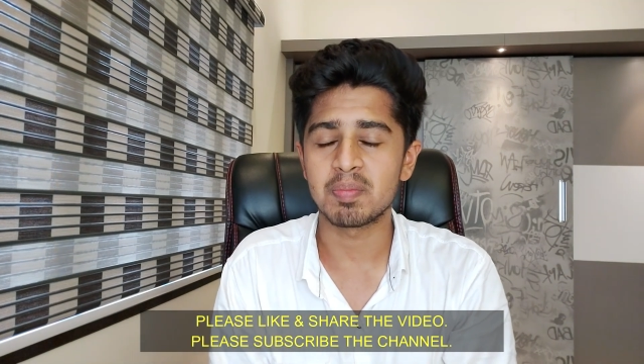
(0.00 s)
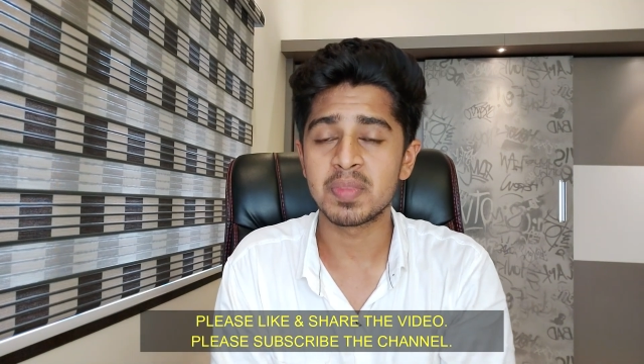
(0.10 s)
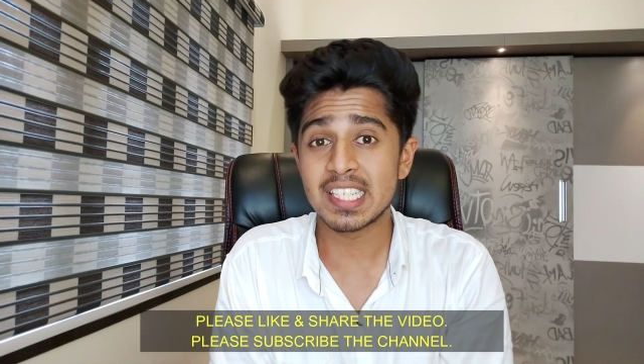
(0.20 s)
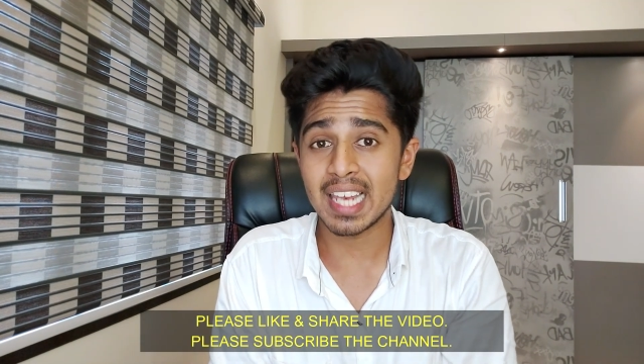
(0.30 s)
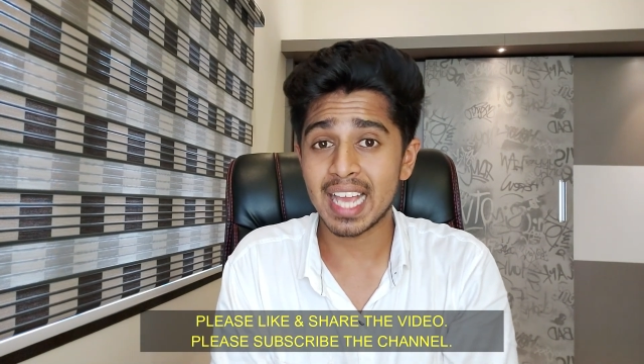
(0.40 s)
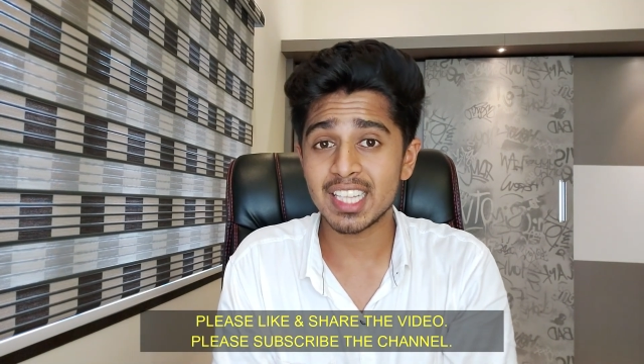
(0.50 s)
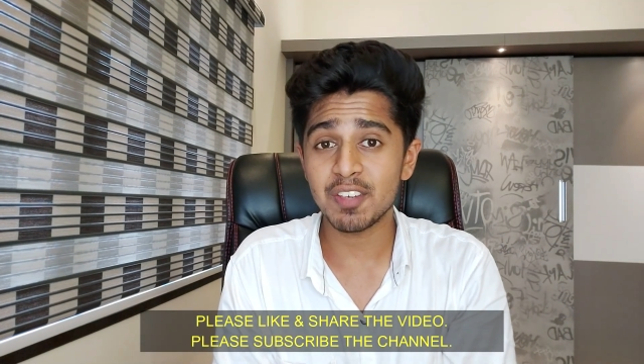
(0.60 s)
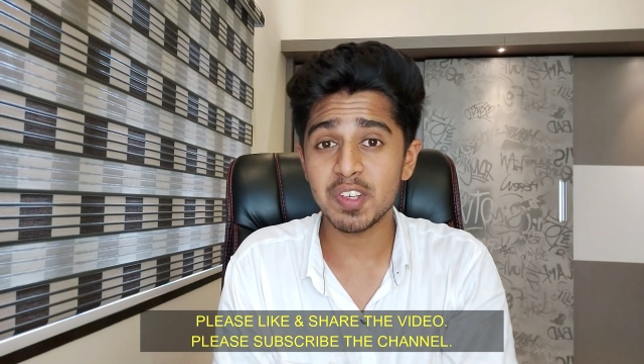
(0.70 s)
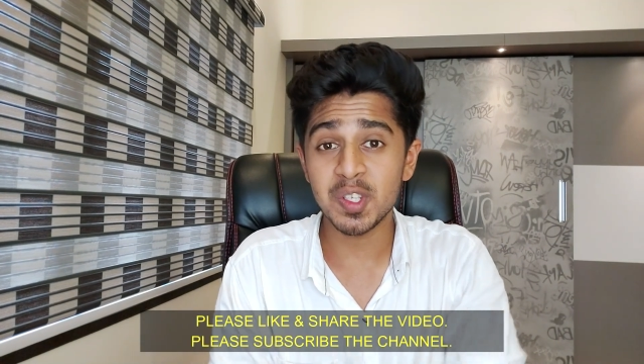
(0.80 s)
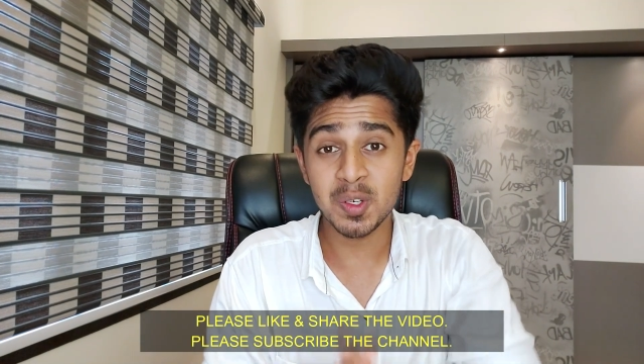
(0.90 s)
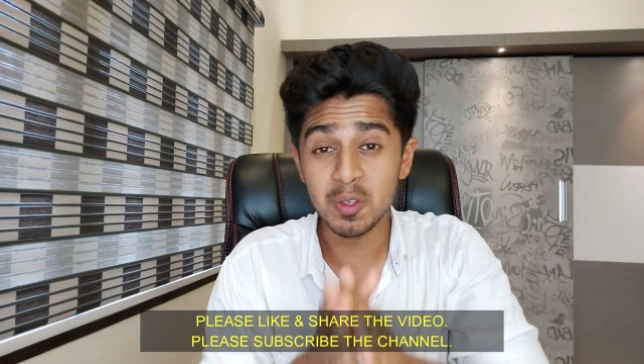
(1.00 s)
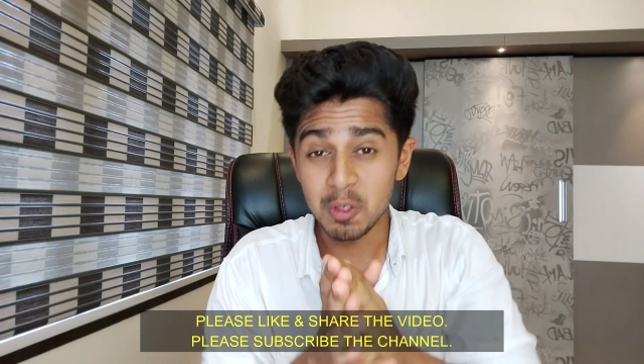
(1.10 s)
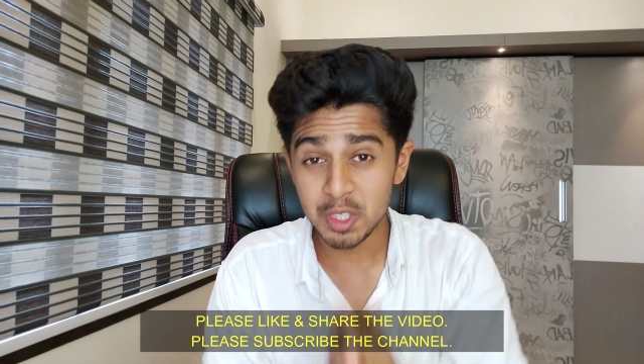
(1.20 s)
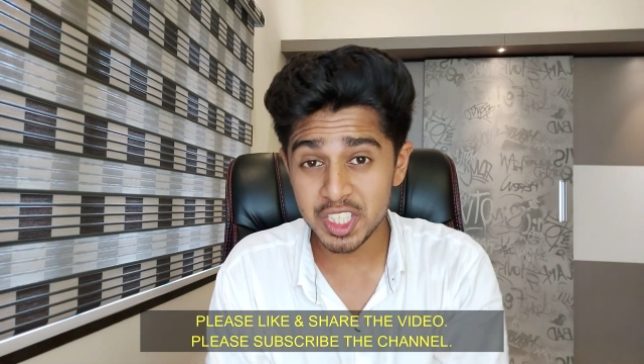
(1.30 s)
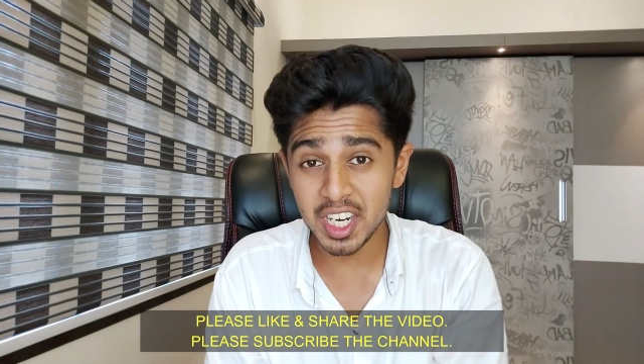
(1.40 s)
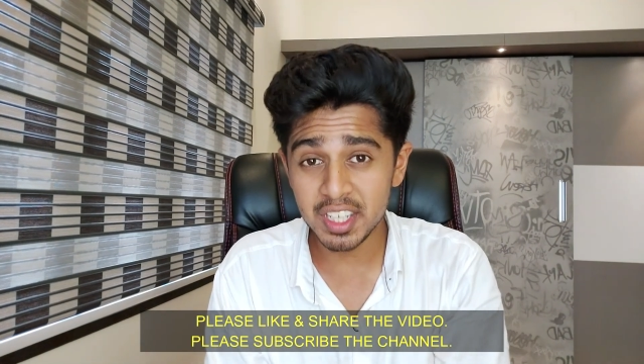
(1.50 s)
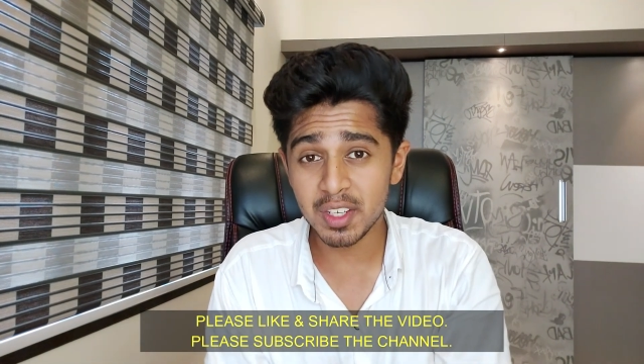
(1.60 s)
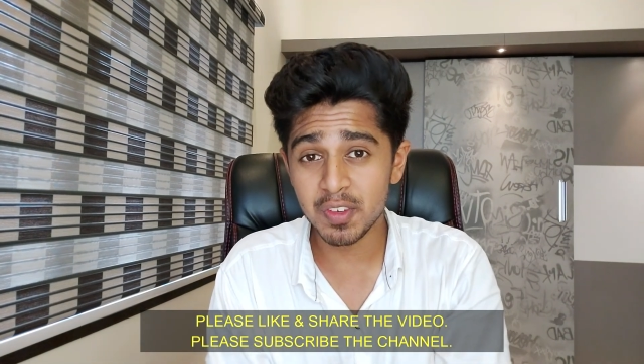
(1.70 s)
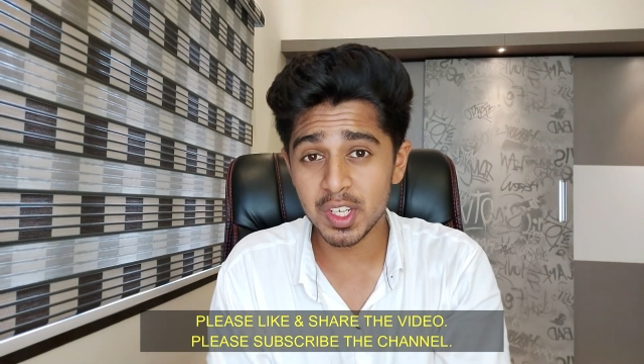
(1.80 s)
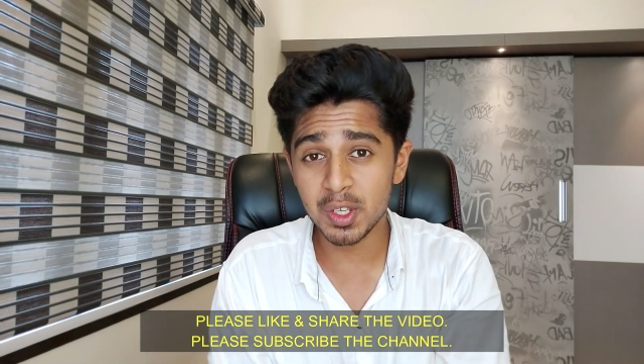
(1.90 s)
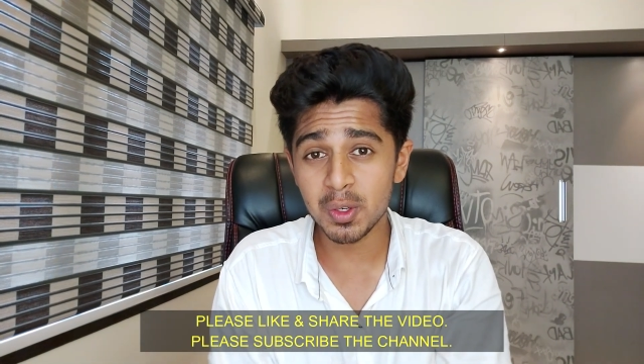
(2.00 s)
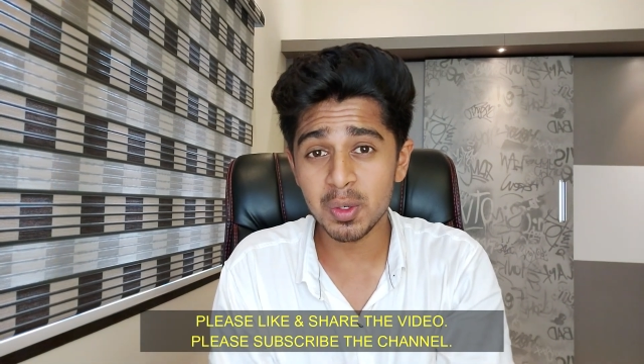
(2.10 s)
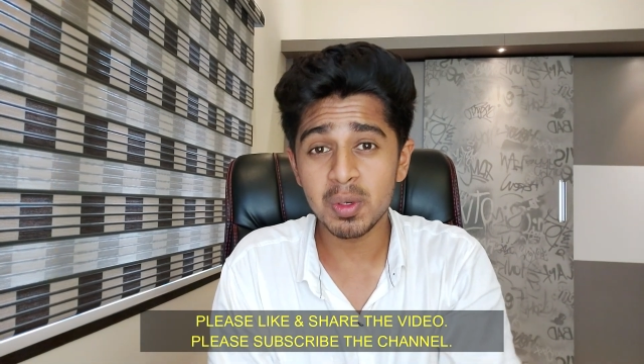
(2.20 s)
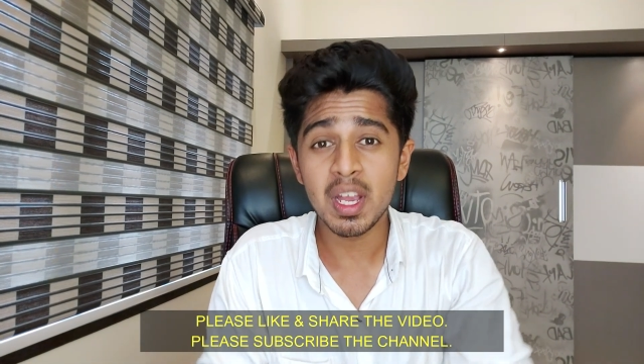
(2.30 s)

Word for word: Please like the video, share the video